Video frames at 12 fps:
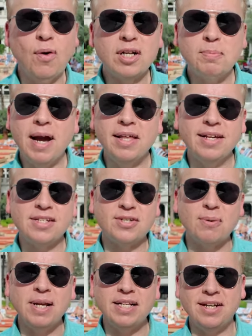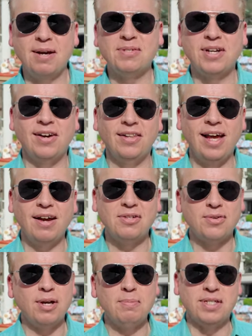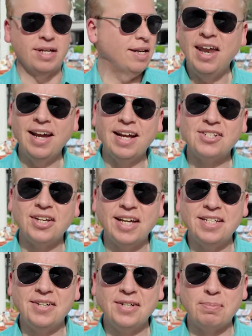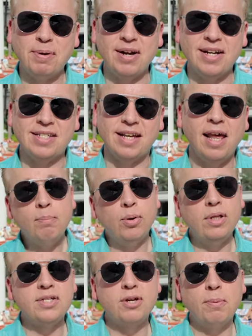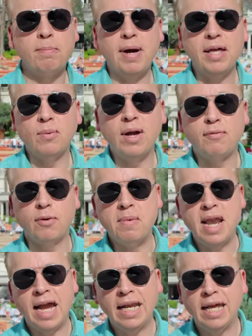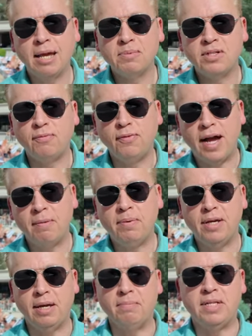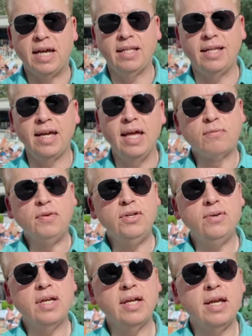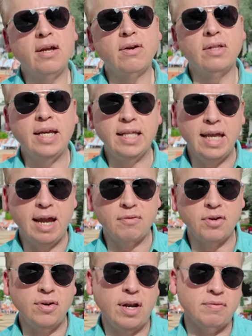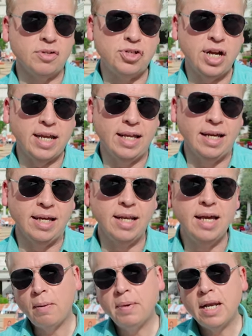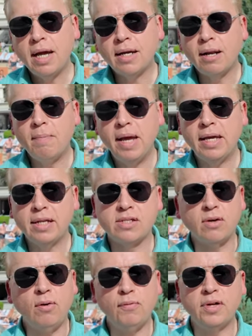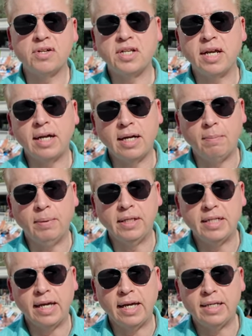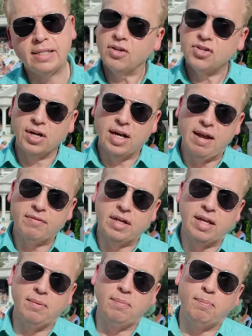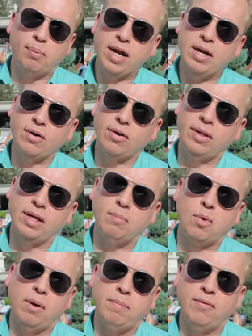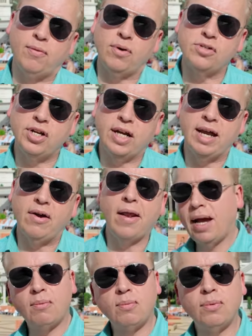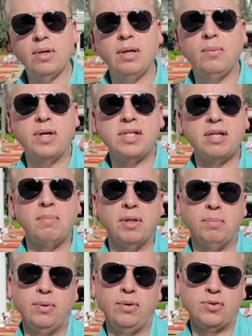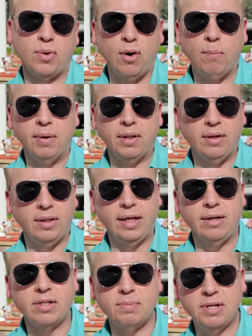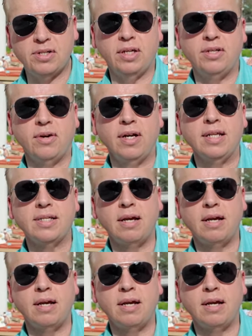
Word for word: Walked by this so many times on our live streams and I actually get to experience it. Pool is open, by the way, from 9 a.m. to 5 p.m. daily. So if you do get here late in the afternoon after checking in, probably not gonna make it. So hopefully you're staying a couple of days, else you're gonna have to get up bright early in the morning before checkout. I really wish some of the pools were open a little later, especially during the